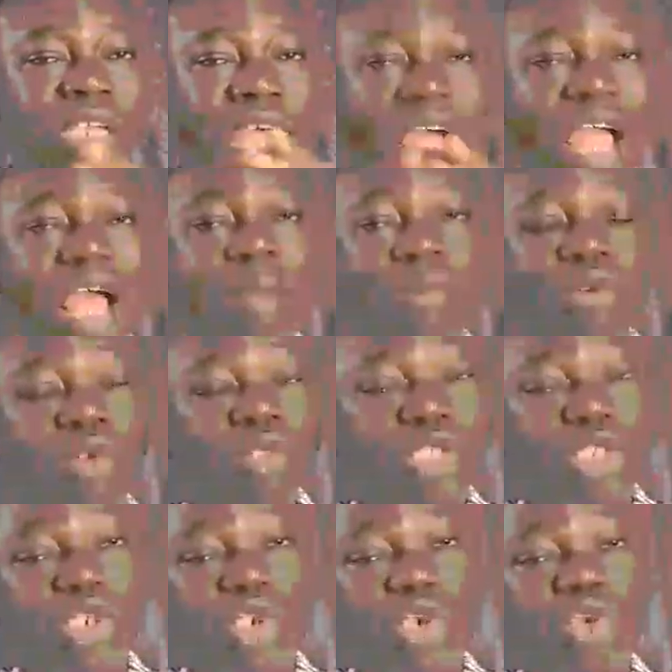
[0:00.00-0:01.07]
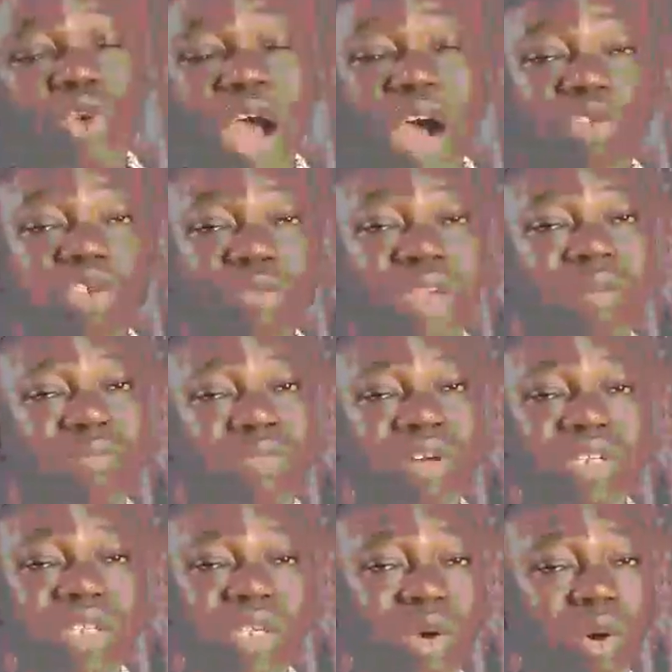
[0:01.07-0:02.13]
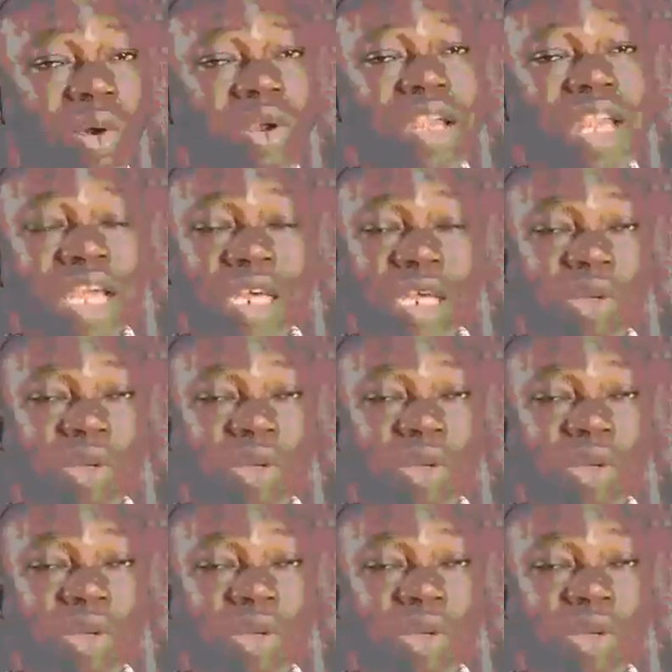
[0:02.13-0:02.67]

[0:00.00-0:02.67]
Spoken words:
I am going to teach you how to make money online